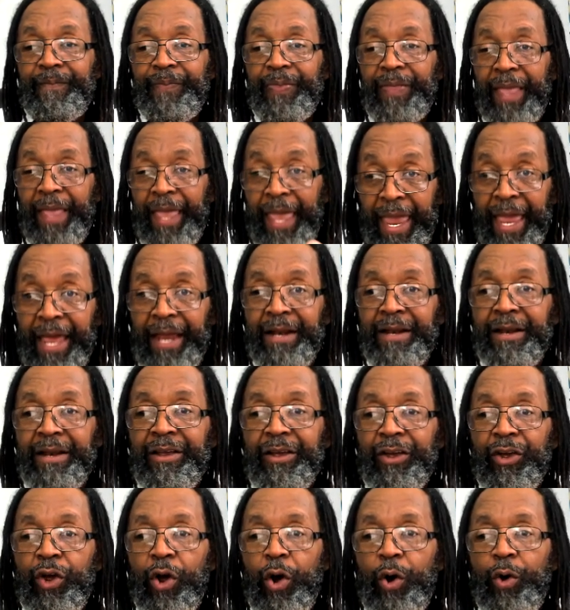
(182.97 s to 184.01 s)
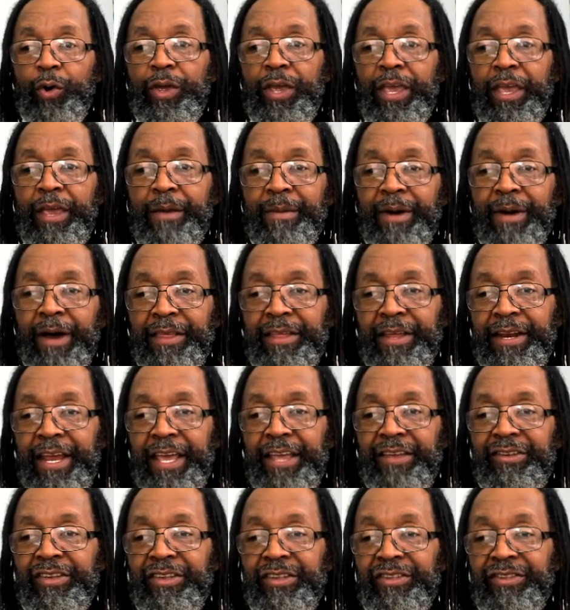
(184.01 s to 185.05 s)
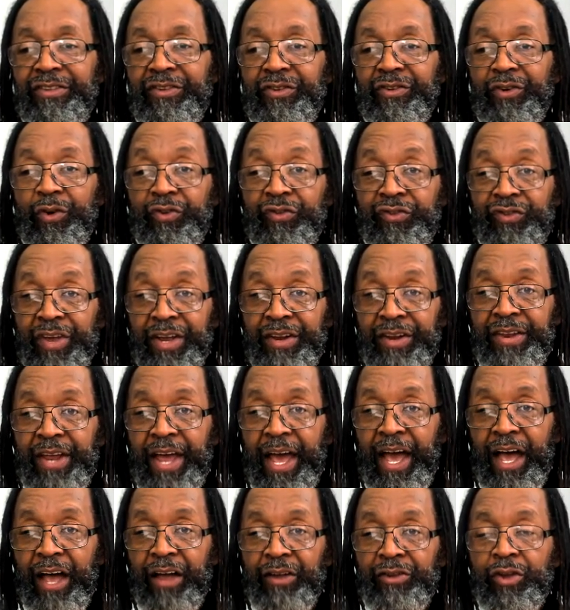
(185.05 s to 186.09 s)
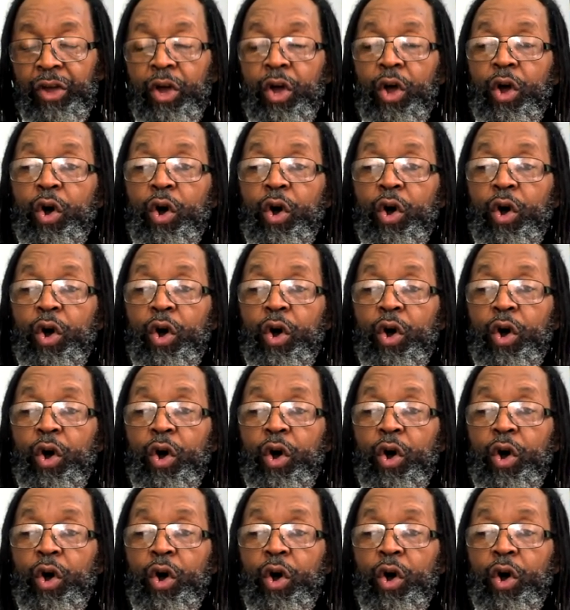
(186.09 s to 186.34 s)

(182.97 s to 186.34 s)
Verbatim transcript: and Goyim, other nations, Gentiles,